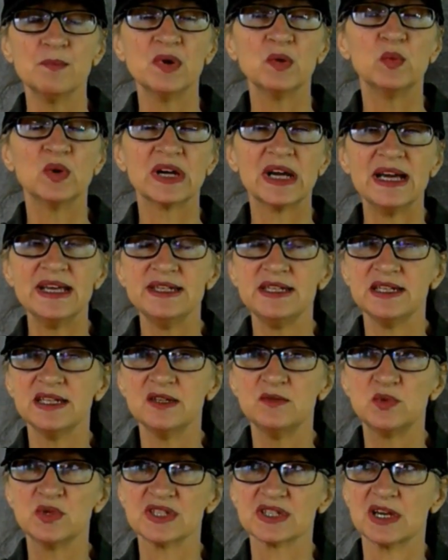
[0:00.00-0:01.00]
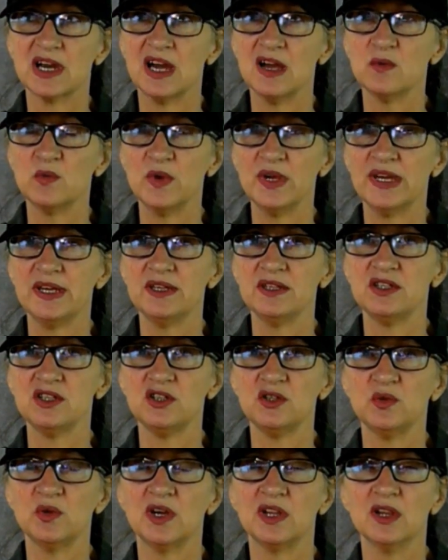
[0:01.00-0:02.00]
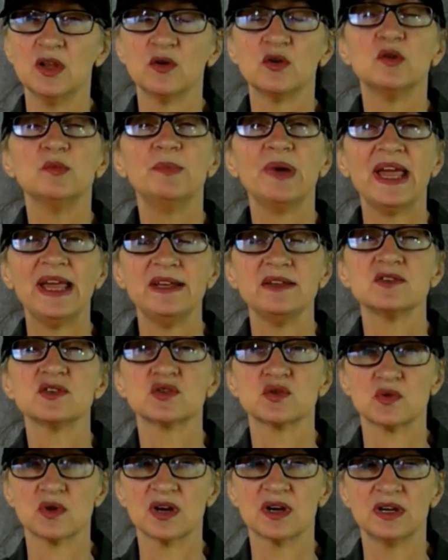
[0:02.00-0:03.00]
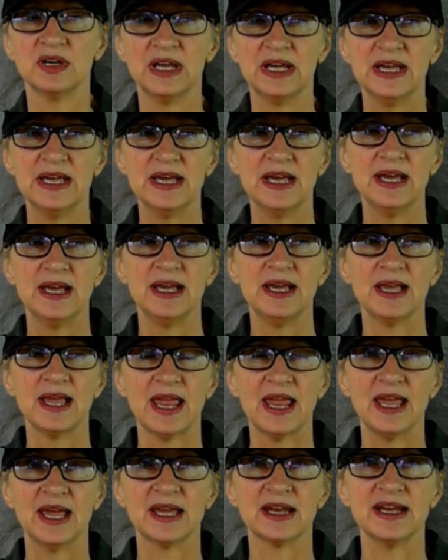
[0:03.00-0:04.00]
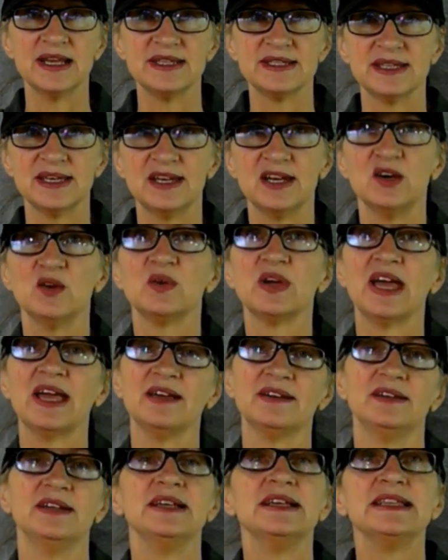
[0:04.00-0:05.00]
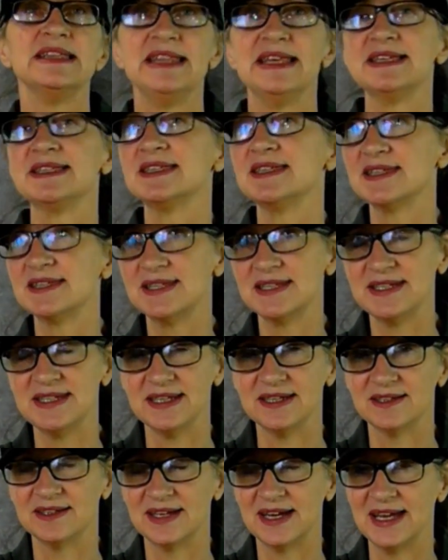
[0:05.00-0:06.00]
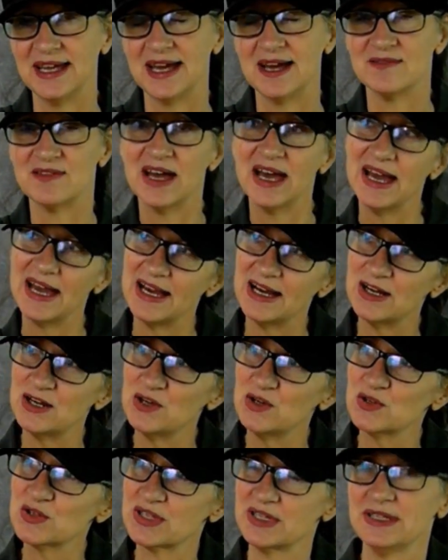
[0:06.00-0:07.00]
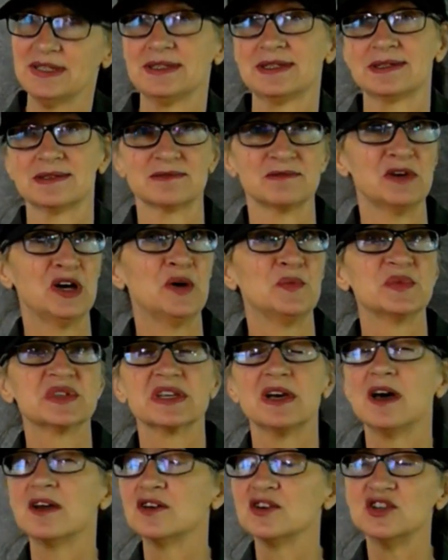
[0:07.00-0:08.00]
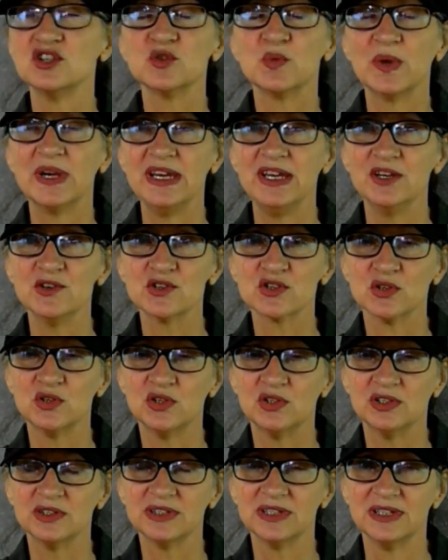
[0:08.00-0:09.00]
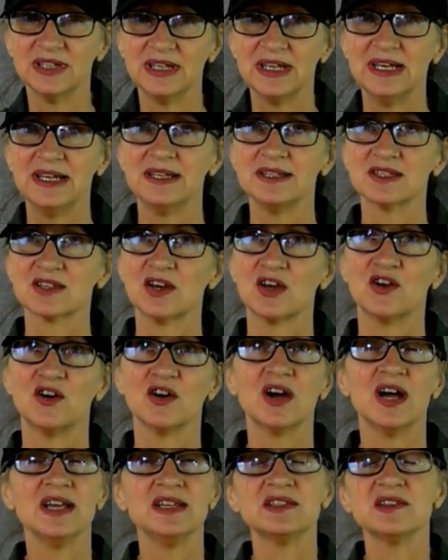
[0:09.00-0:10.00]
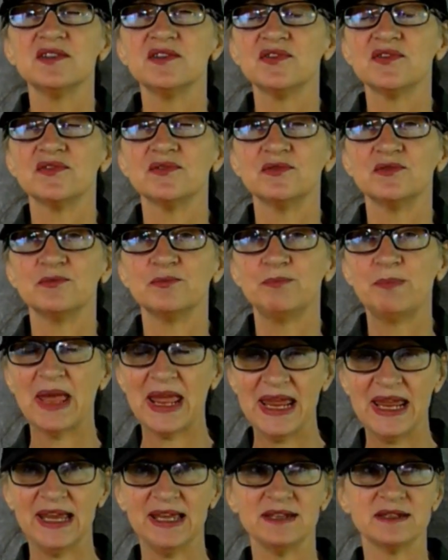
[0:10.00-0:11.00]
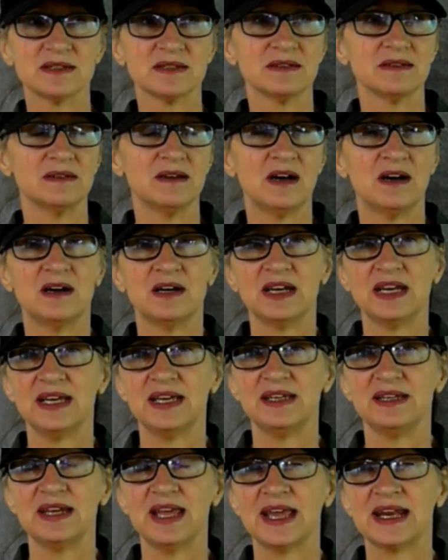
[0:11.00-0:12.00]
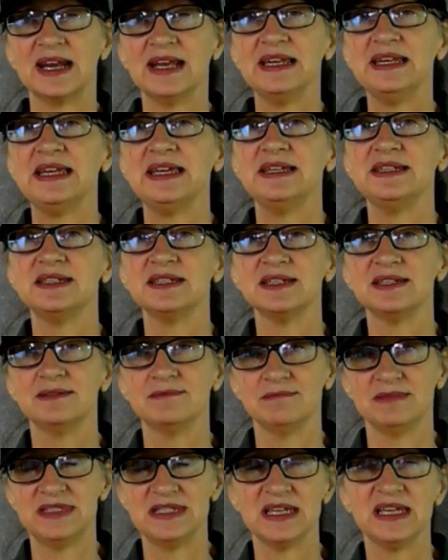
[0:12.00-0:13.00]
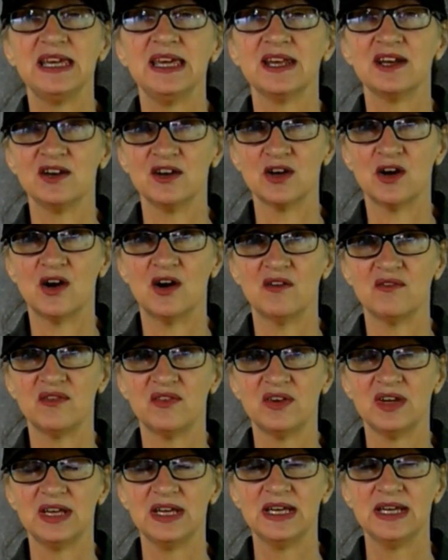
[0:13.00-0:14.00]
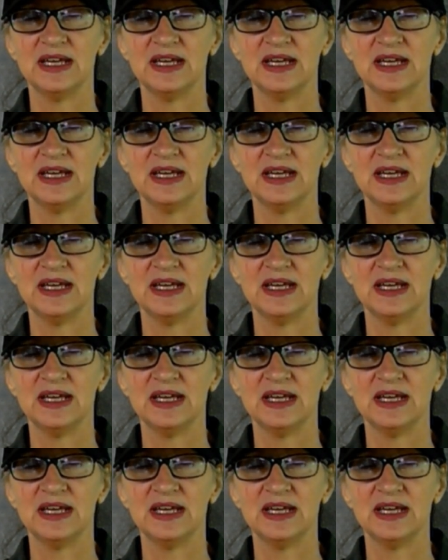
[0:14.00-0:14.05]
But what I did was I went to a local paint store, and I said, okay, this is the deal. I have a house that's almost 120 years old. It's got all kinds of paint on it, and I need to get it off.